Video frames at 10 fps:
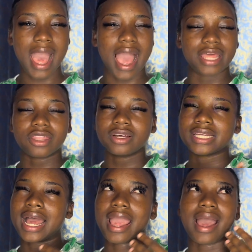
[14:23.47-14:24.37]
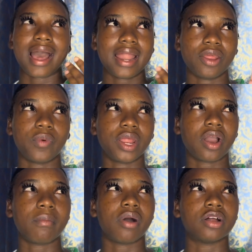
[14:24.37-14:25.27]
I thought I had it when it
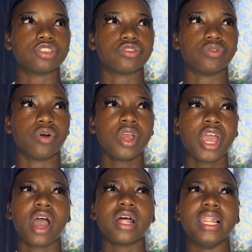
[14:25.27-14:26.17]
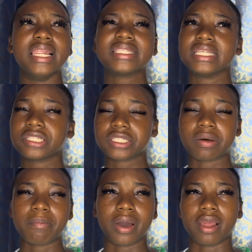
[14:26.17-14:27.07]
come on to know listening to
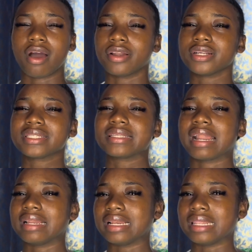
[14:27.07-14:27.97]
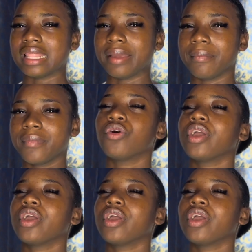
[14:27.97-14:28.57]
somebody, understanding them.